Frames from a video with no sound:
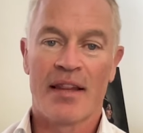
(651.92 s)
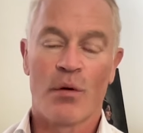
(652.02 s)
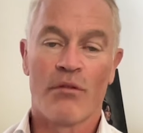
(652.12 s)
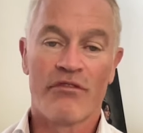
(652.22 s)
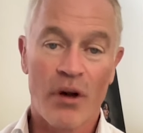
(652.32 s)
and
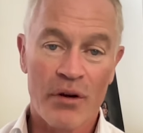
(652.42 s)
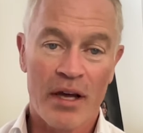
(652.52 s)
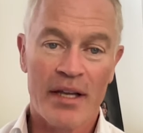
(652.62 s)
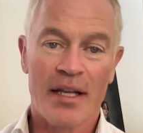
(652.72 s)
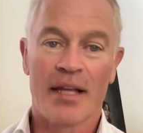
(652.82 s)
they'll vote
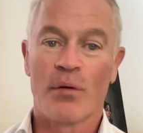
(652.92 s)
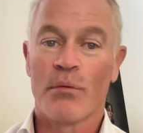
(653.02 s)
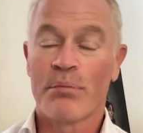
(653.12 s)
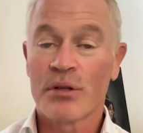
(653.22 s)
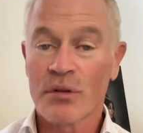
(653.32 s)
on it and
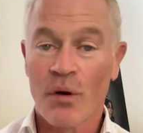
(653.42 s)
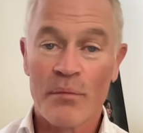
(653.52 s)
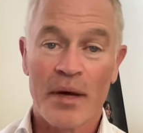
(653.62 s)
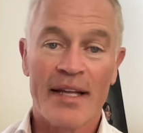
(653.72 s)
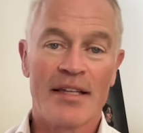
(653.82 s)
they'll put their
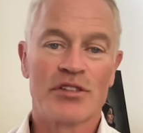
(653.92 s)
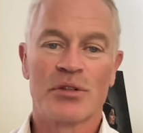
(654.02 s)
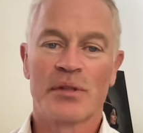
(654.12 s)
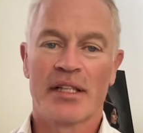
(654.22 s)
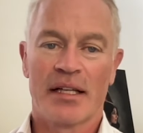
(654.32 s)
own money
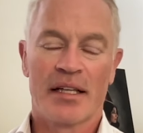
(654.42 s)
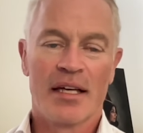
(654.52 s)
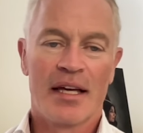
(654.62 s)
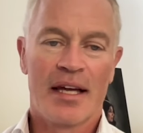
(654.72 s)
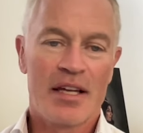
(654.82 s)
into it. And
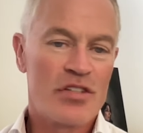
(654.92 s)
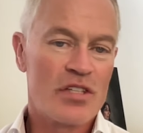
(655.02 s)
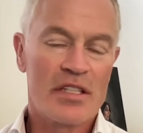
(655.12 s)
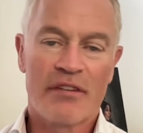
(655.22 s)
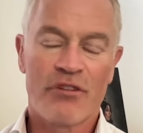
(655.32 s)
yeah.
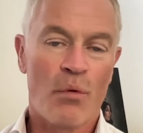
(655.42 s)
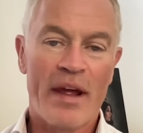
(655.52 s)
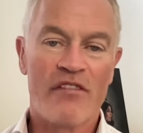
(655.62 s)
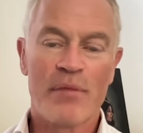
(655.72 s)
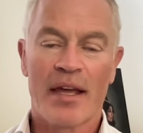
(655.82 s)
it's a different
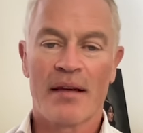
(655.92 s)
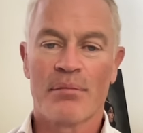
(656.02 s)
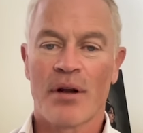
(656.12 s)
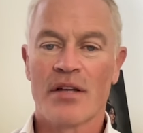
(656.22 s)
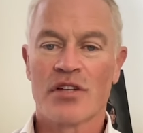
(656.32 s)
way of making
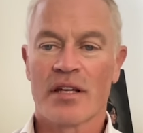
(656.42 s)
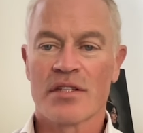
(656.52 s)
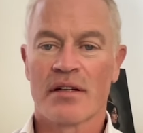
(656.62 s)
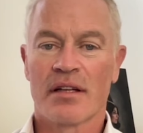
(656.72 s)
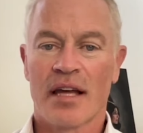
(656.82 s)
projects.
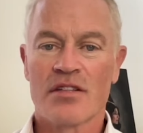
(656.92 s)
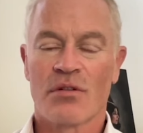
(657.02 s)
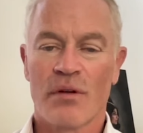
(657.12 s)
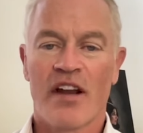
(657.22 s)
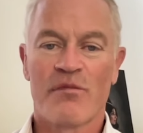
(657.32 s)
And as
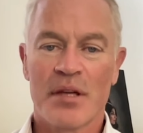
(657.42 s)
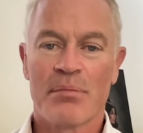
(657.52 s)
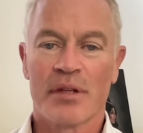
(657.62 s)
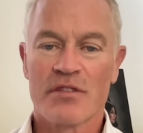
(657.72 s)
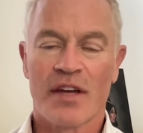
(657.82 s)
creative
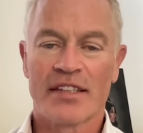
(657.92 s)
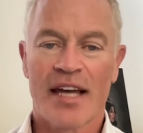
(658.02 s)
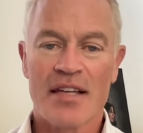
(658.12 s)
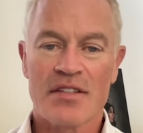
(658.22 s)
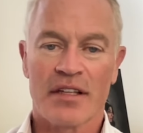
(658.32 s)
people, it's
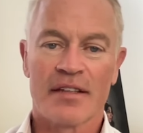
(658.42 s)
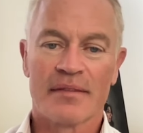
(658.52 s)
fantastic.